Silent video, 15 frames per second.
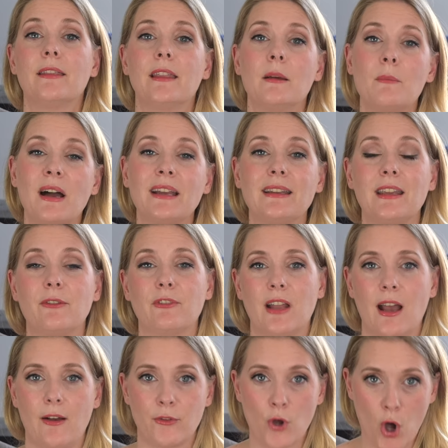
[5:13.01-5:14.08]
They might even
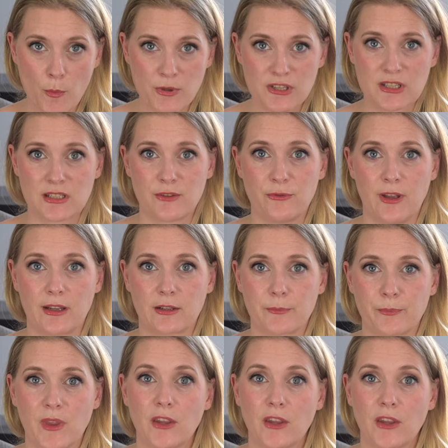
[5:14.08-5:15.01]
have the opposite effect.